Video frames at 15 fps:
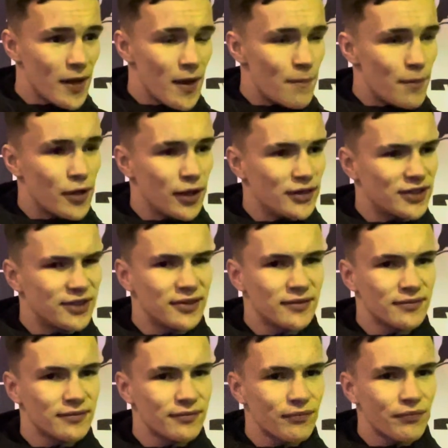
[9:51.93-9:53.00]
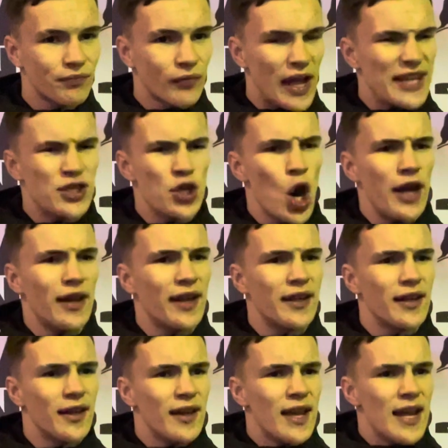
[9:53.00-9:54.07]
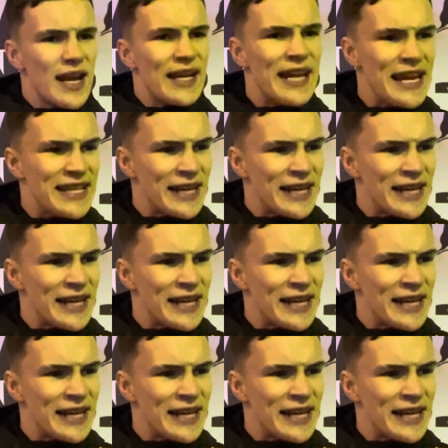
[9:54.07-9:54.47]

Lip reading: Because it's not like he's